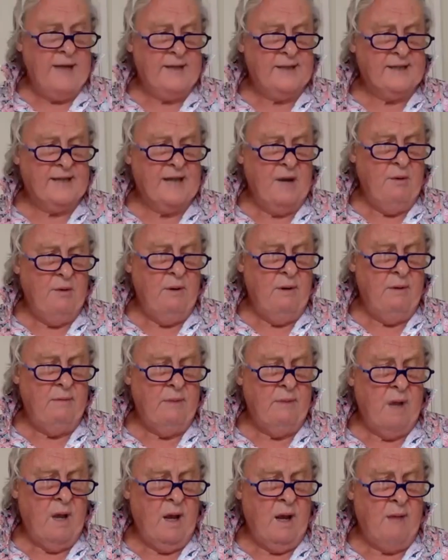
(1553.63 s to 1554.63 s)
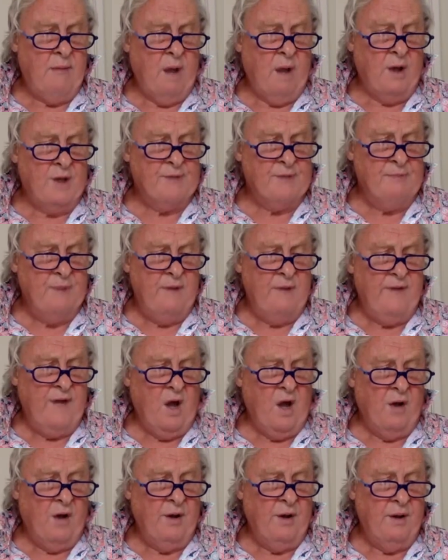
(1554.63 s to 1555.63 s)
so I was moving
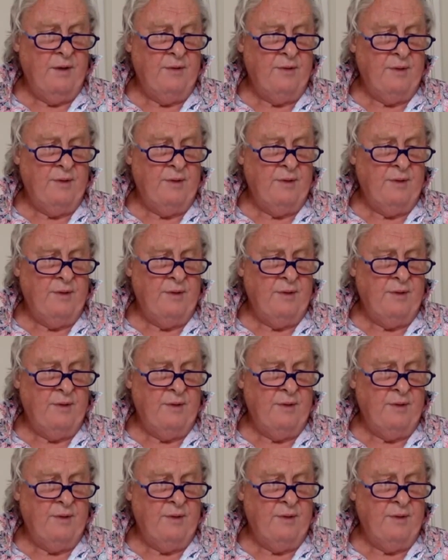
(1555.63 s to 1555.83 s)
on.